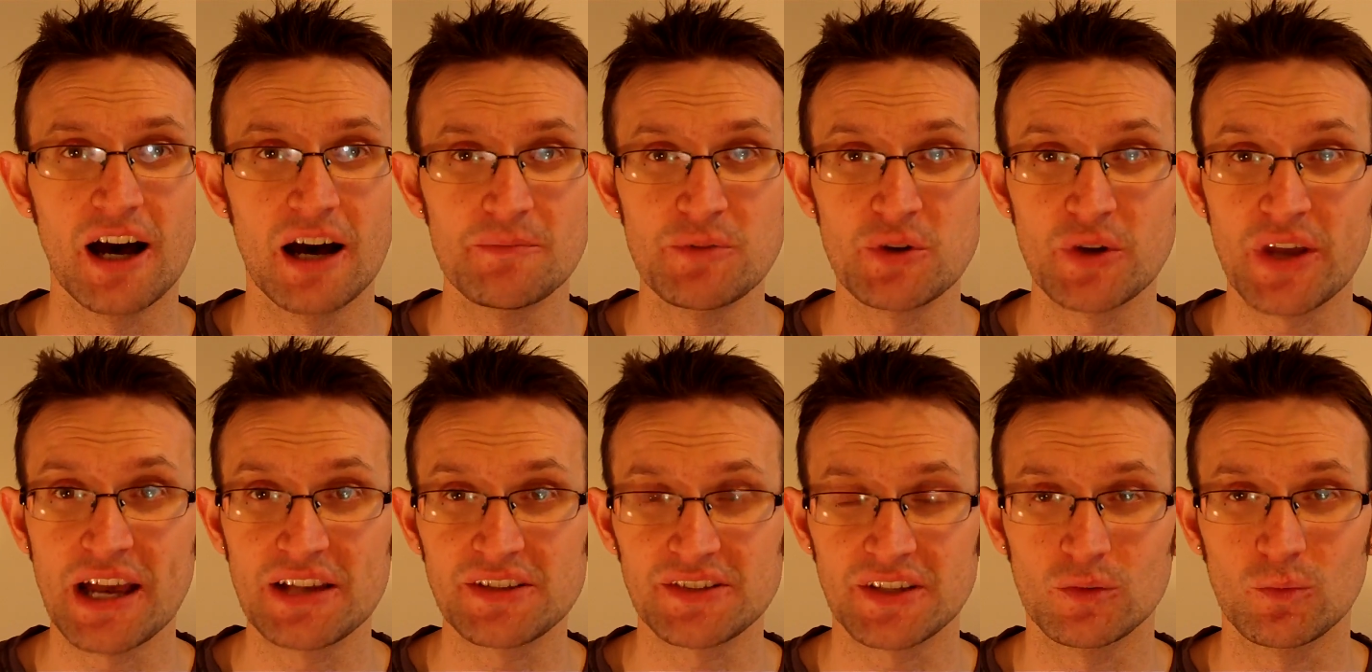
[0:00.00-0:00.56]
You
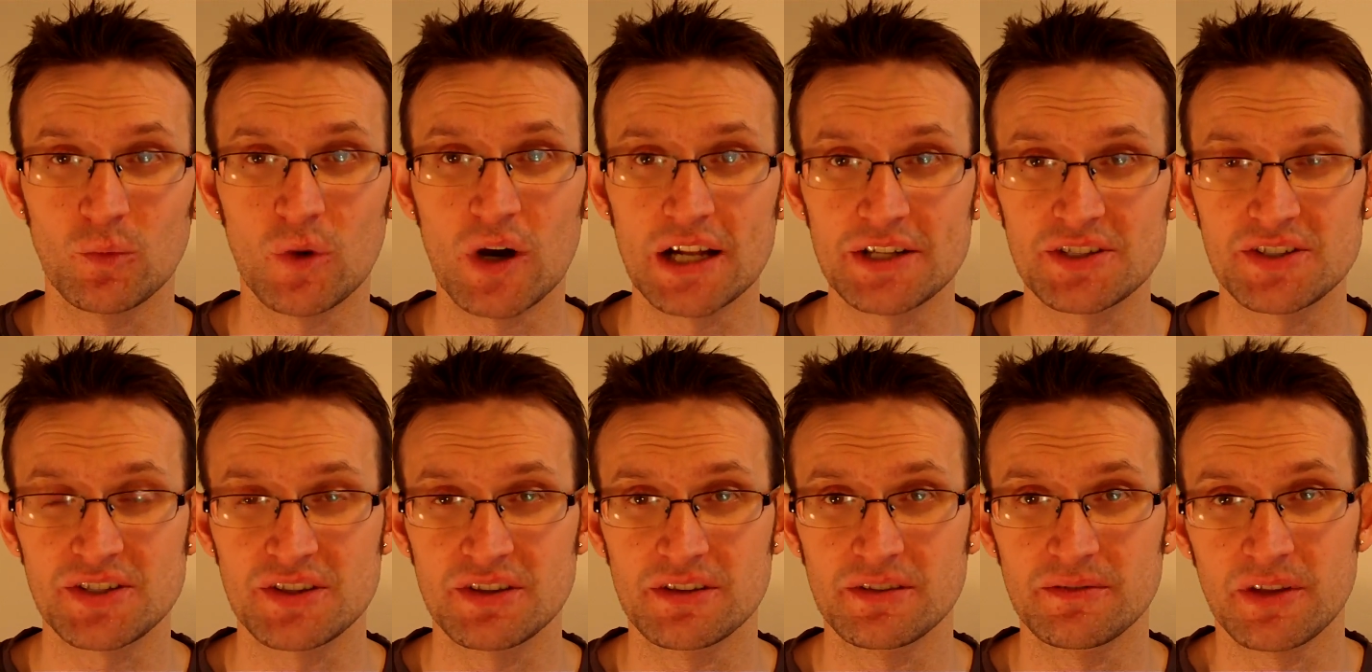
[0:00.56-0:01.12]
guys can
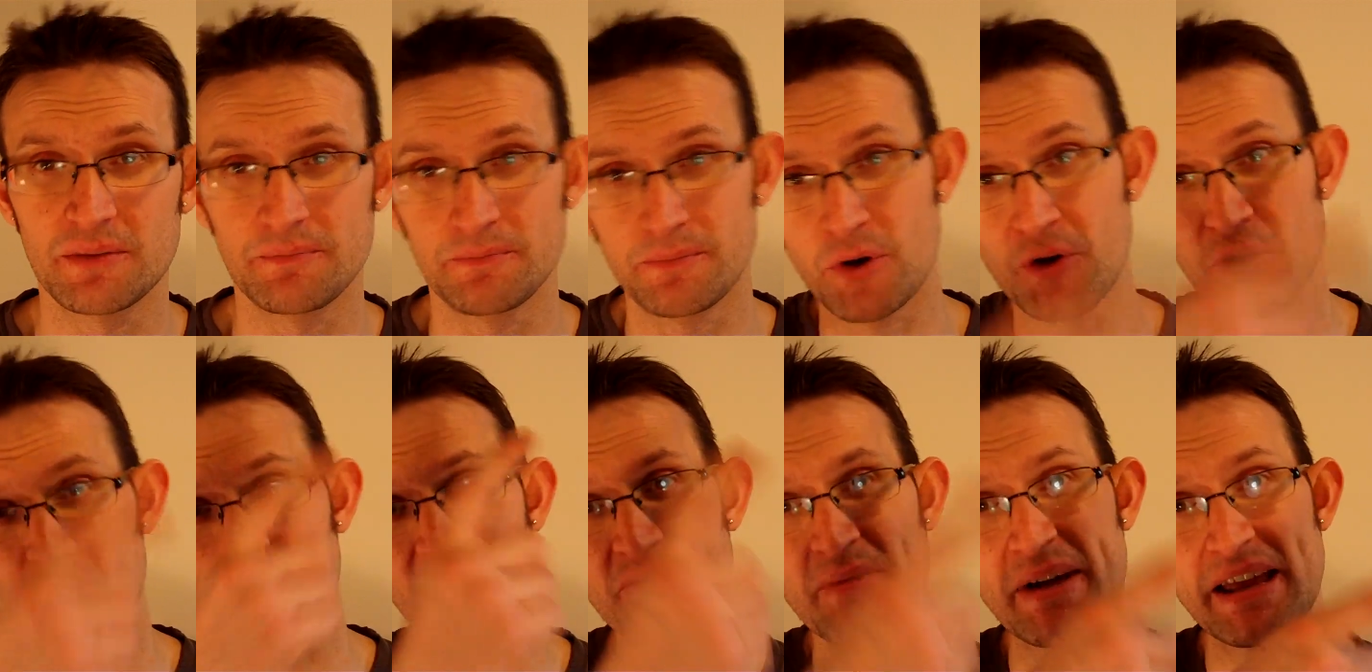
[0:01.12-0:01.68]
watch
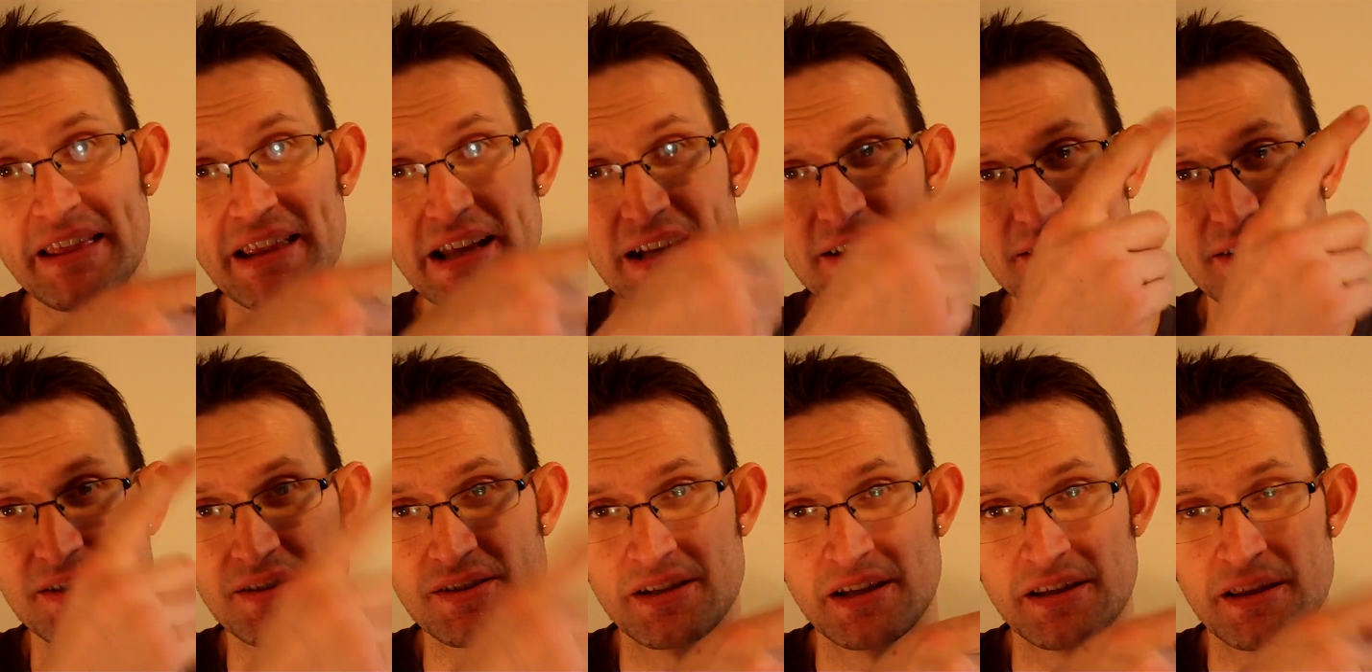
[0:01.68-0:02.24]
both of my
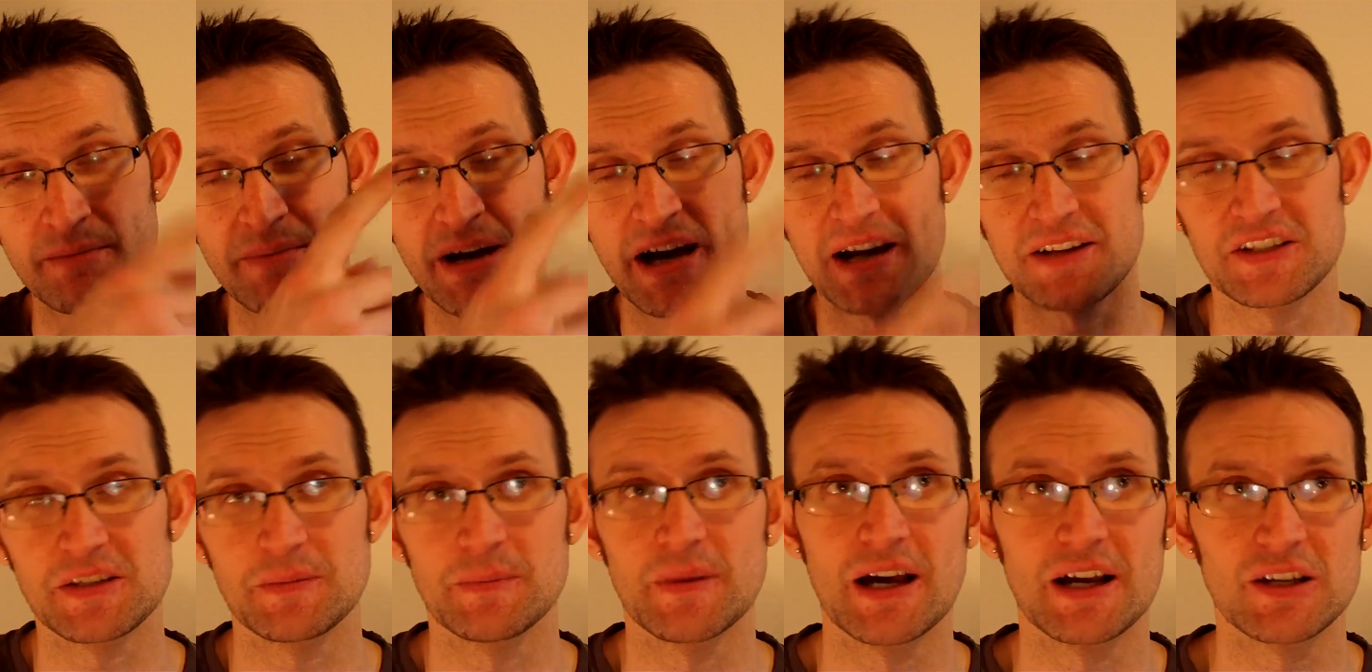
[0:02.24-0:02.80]
lessons in
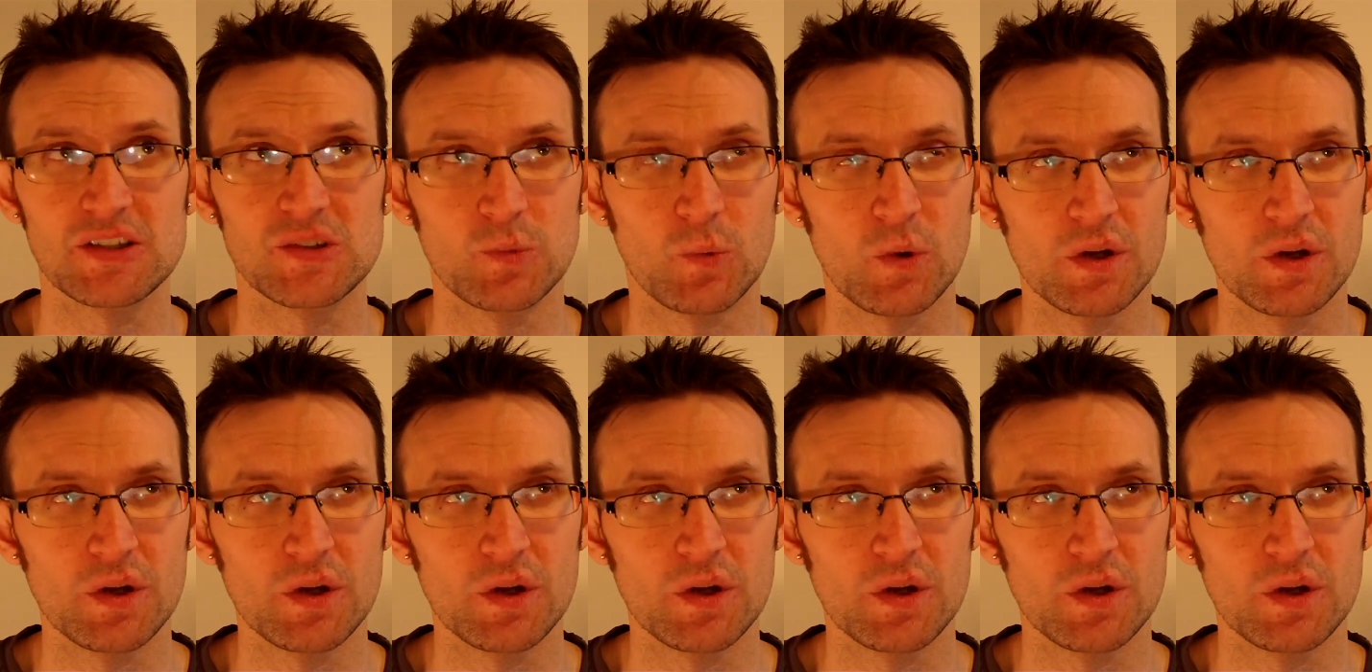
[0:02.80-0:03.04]
Boxy Box.